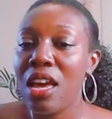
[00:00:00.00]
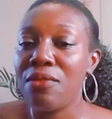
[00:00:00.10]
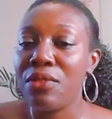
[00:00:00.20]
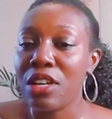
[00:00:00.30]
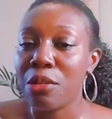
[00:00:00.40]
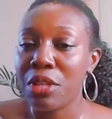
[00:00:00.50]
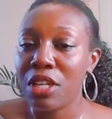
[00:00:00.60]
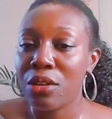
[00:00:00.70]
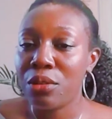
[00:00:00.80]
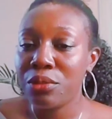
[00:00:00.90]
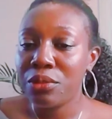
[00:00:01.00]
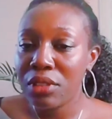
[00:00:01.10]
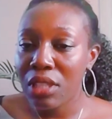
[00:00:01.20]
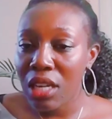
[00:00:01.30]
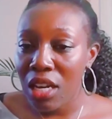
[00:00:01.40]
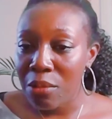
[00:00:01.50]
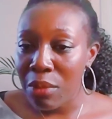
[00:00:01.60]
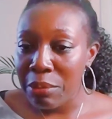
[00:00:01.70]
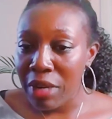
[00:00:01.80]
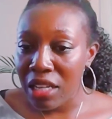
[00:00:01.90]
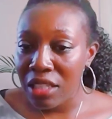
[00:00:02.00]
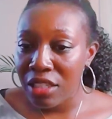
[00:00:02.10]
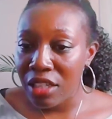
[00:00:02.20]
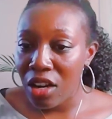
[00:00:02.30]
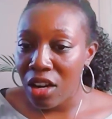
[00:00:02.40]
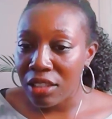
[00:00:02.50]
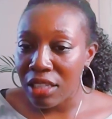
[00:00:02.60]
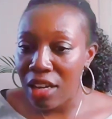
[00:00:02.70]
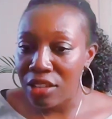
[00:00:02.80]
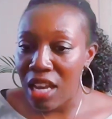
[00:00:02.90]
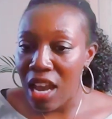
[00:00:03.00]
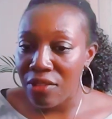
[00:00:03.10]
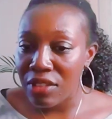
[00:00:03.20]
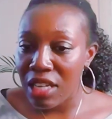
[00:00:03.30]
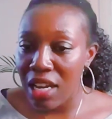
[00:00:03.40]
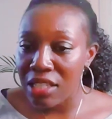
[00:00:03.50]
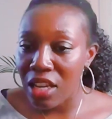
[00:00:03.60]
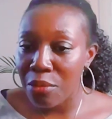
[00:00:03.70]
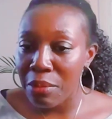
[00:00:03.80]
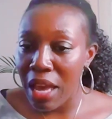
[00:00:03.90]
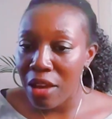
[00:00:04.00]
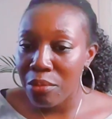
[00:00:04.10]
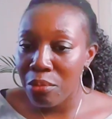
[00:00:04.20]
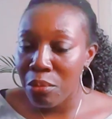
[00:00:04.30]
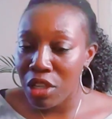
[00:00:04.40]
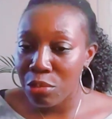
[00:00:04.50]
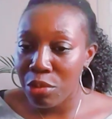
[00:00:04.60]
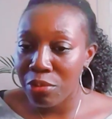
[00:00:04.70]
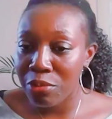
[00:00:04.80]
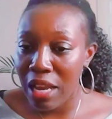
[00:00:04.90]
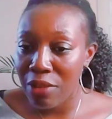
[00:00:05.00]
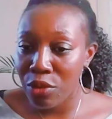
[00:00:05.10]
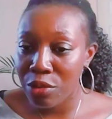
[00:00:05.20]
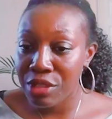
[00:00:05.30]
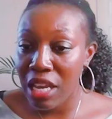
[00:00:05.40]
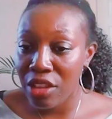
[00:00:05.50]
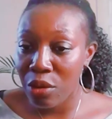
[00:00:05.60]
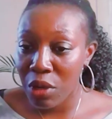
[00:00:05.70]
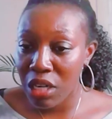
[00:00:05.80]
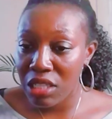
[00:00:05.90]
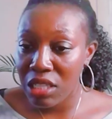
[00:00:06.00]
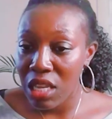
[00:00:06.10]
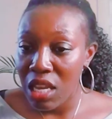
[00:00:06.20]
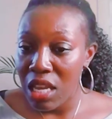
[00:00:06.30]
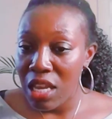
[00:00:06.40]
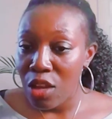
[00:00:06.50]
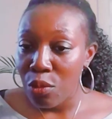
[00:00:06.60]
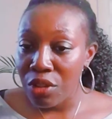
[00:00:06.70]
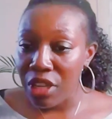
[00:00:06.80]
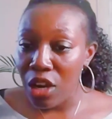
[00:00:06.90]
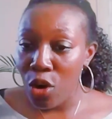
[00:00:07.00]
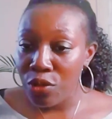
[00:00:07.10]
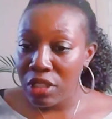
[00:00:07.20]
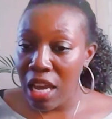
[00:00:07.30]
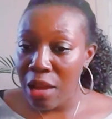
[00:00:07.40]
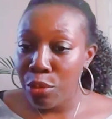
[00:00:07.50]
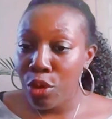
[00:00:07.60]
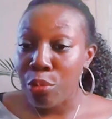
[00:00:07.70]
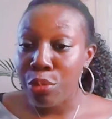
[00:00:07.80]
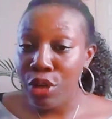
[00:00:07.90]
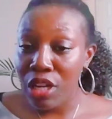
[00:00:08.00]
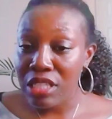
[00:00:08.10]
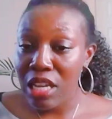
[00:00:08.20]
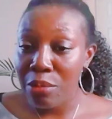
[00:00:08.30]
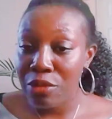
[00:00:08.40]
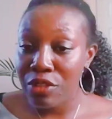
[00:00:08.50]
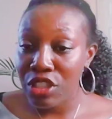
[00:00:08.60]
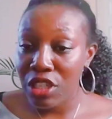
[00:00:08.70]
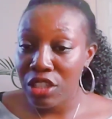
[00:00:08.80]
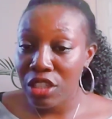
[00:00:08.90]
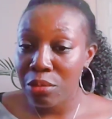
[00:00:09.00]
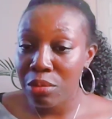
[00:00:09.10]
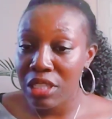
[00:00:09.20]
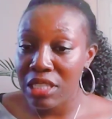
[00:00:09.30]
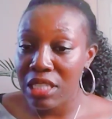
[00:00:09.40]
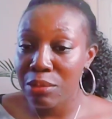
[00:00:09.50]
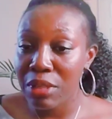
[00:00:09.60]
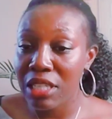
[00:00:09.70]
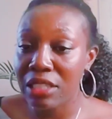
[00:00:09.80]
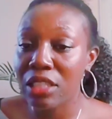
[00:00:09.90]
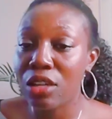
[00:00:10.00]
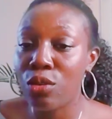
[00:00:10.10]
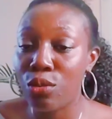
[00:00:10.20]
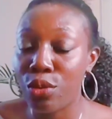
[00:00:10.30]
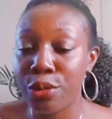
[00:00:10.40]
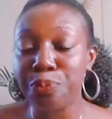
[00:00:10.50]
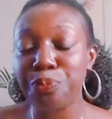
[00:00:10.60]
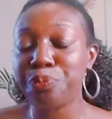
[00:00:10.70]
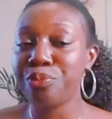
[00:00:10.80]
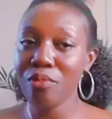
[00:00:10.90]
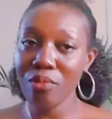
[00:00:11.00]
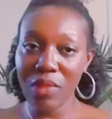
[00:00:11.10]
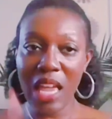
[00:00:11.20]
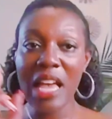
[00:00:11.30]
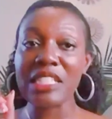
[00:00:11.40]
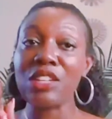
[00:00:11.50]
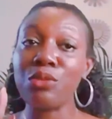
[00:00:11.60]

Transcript: VRBO. Um, I'm not clear on how to advertise on multiple platforms, how that works. Will they overlap or book on top of each other? Please explain. Cool. That's a